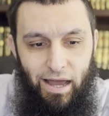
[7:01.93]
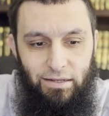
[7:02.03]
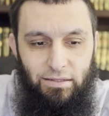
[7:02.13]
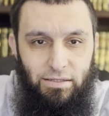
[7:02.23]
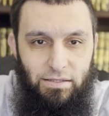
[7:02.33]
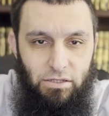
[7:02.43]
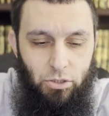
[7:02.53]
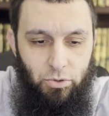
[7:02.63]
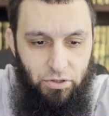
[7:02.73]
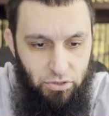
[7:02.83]
on
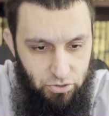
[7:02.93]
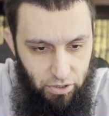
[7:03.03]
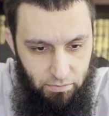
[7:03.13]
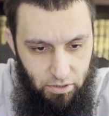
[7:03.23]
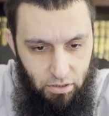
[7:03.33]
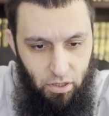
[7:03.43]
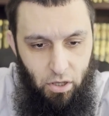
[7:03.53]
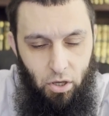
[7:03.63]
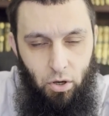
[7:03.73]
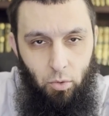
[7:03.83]
continuing the treatment
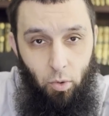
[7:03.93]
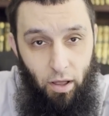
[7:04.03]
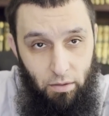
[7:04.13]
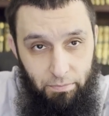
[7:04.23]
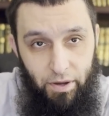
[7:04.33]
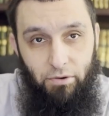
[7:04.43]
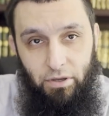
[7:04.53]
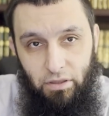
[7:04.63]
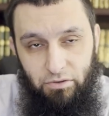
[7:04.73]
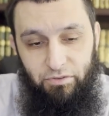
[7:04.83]
while
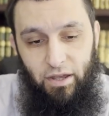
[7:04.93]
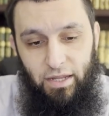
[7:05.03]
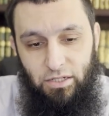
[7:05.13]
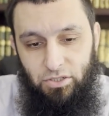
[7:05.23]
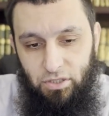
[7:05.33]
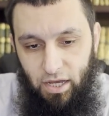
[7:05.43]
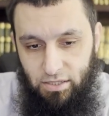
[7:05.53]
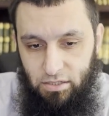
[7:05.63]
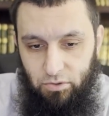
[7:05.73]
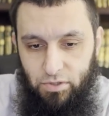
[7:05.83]
bearing the financial
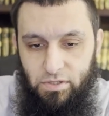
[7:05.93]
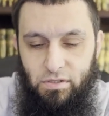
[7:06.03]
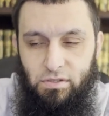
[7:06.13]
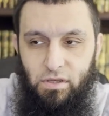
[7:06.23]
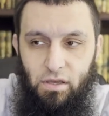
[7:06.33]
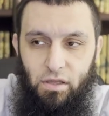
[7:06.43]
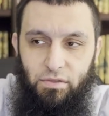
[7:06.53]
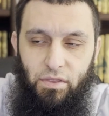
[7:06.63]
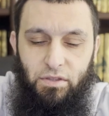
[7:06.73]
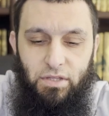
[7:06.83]
consequences,
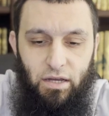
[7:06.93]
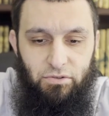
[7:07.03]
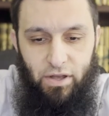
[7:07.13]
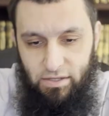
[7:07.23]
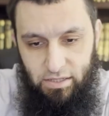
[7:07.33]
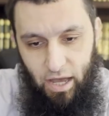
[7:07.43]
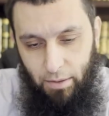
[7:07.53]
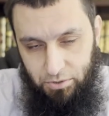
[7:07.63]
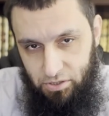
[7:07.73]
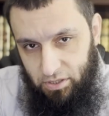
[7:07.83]
then the doctor has the
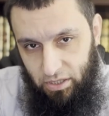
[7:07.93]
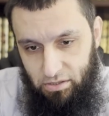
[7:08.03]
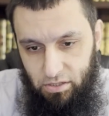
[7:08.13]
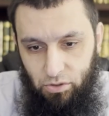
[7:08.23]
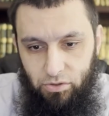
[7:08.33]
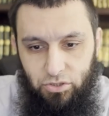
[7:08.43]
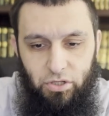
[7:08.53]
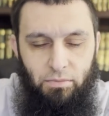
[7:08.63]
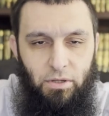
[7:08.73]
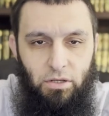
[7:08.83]
option to continue the
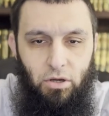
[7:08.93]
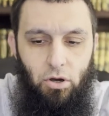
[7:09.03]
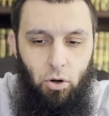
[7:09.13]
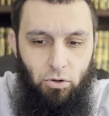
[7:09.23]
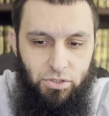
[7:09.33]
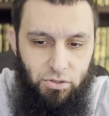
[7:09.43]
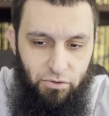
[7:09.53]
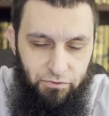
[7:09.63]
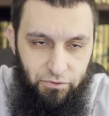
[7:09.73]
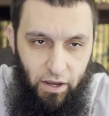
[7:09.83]
treatment or to
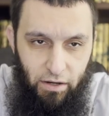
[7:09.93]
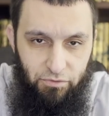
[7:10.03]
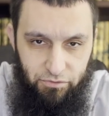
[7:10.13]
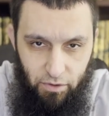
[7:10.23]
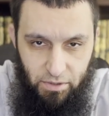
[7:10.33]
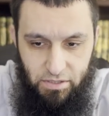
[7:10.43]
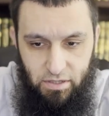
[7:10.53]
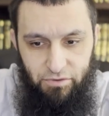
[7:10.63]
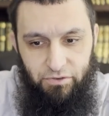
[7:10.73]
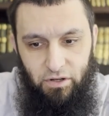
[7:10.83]
refrain from it
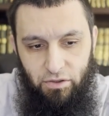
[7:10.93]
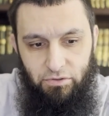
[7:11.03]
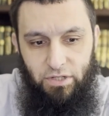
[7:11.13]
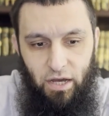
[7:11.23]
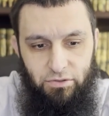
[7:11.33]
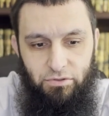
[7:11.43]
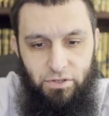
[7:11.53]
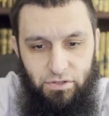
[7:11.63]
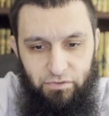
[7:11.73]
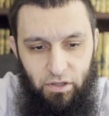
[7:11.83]
if another doctor
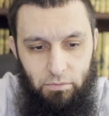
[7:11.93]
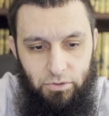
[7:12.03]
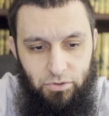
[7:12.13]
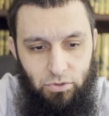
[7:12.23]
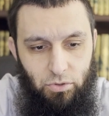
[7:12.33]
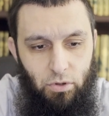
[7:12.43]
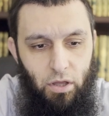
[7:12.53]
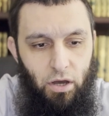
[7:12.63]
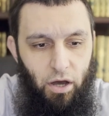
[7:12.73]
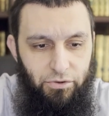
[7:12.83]
is available to
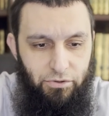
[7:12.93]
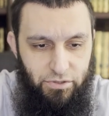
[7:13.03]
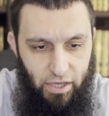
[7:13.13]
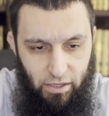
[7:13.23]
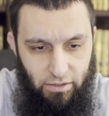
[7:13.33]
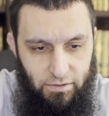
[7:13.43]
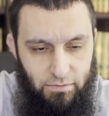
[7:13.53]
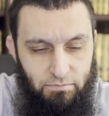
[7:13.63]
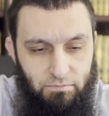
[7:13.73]
undertake it.